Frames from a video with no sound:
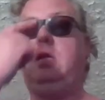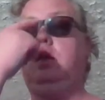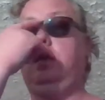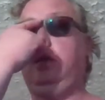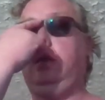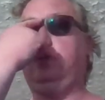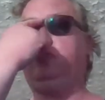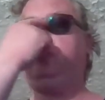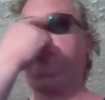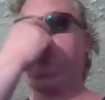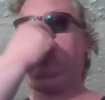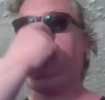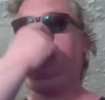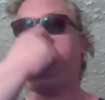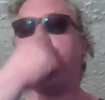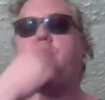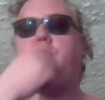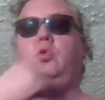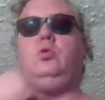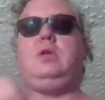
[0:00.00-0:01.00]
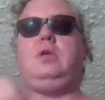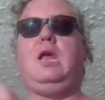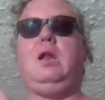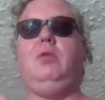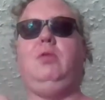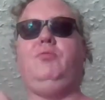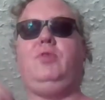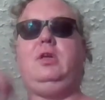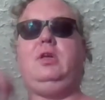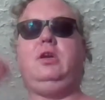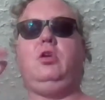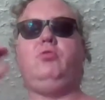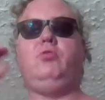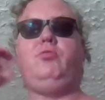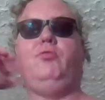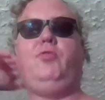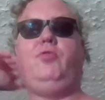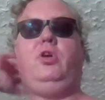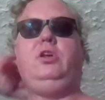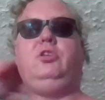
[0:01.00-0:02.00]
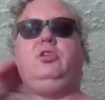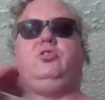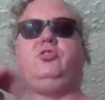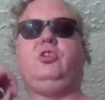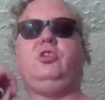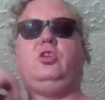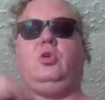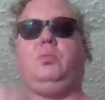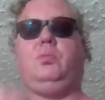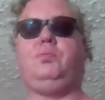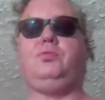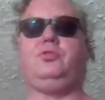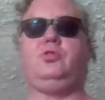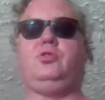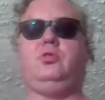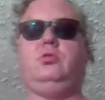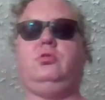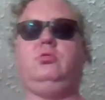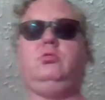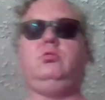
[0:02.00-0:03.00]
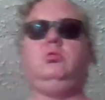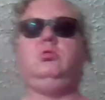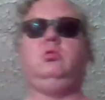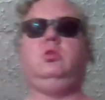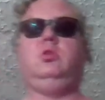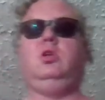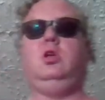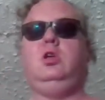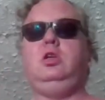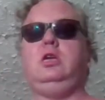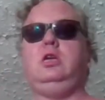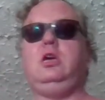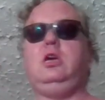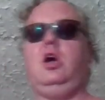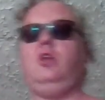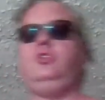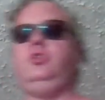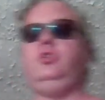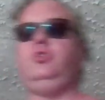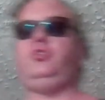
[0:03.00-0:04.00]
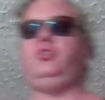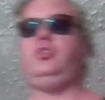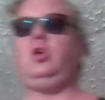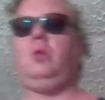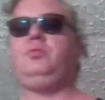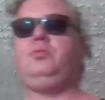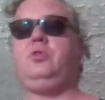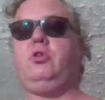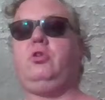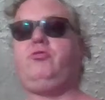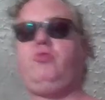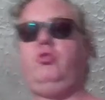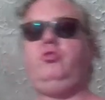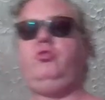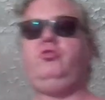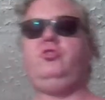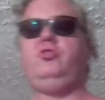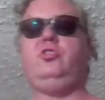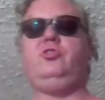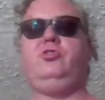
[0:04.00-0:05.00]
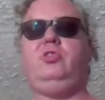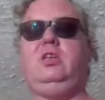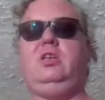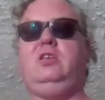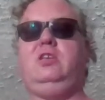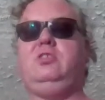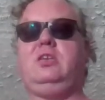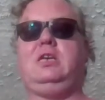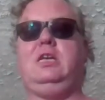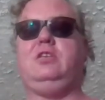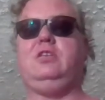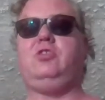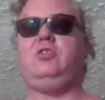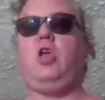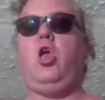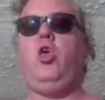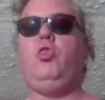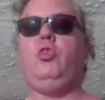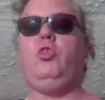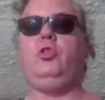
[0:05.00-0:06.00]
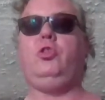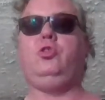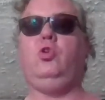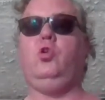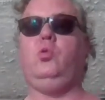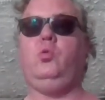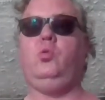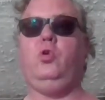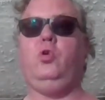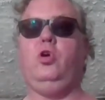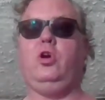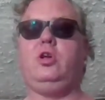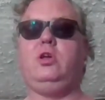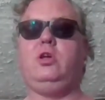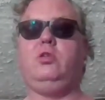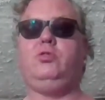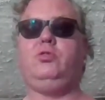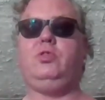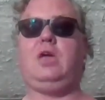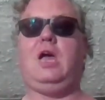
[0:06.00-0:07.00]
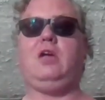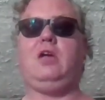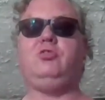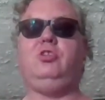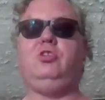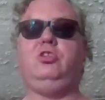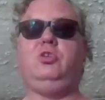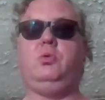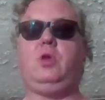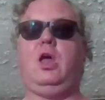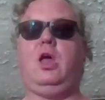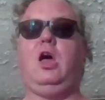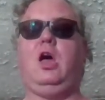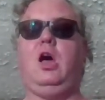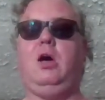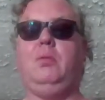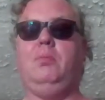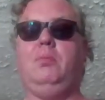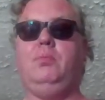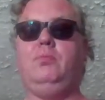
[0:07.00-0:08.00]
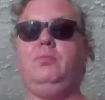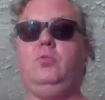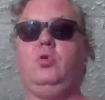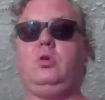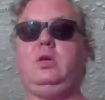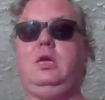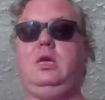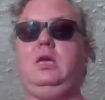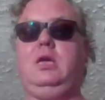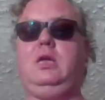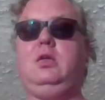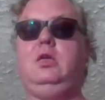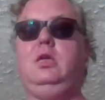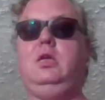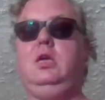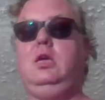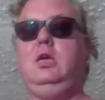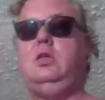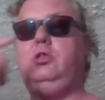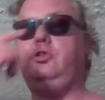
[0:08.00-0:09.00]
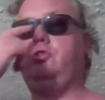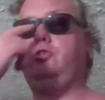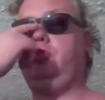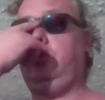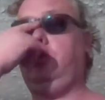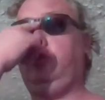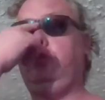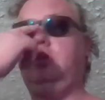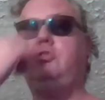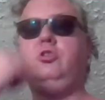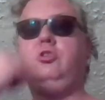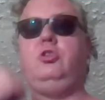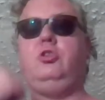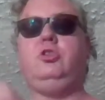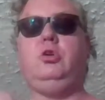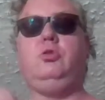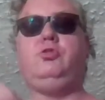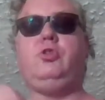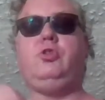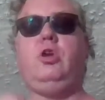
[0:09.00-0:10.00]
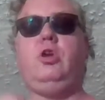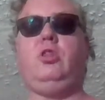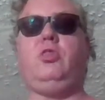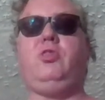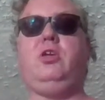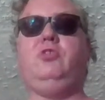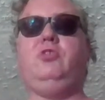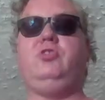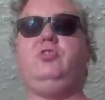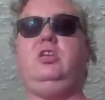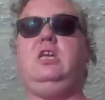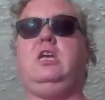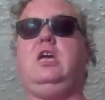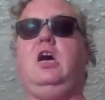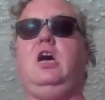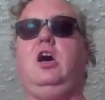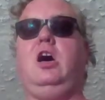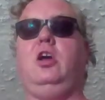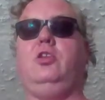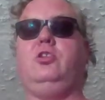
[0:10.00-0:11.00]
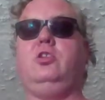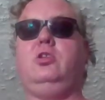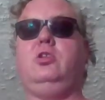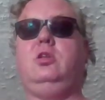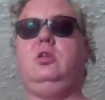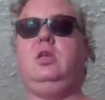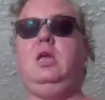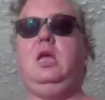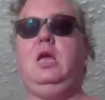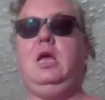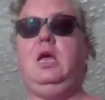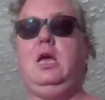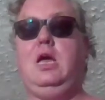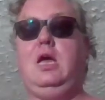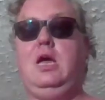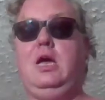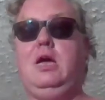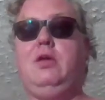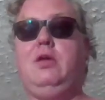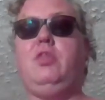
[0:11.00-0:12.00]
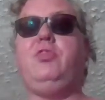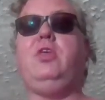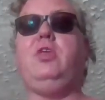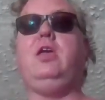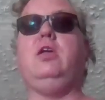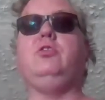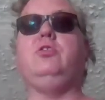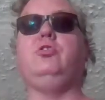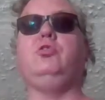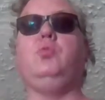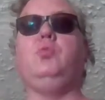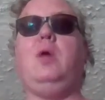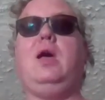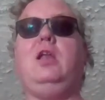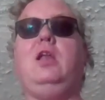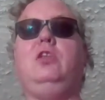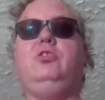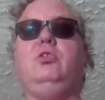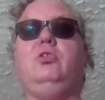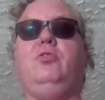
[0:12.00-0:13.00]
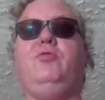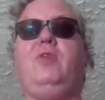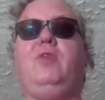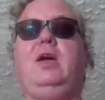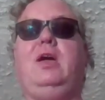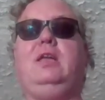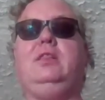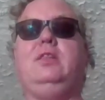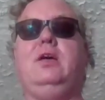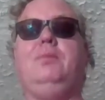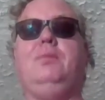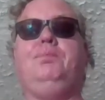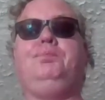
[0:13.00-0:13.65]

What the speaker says: Sit-ups don't help. In fact, you've got to avoid sit-ups. You can't do sit-ups and crunches and things like this. They don't work. They actually do it harm. Okay? There's certain things you can do, certain things that you can't. The thing is, as well, is you'll find that